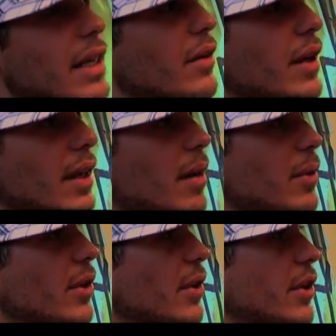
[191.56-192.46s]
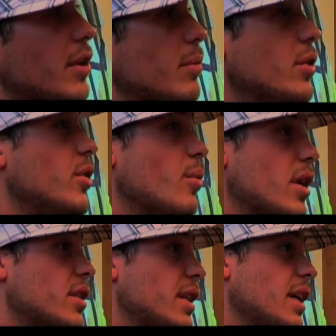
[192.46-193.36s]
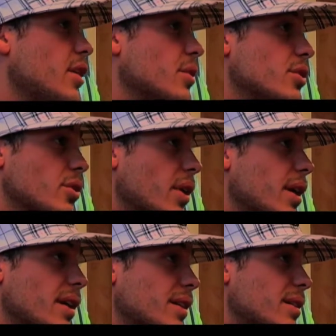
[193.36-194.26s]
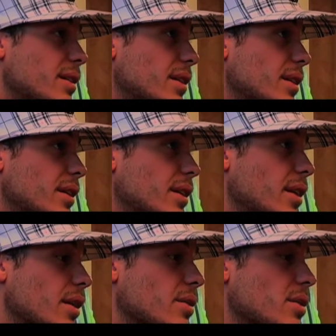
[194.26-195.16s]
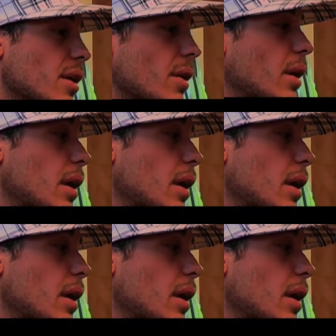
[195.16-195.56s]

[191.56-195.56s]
you get up and you're in a good mood and you watch it again and you enjoy it. You know, so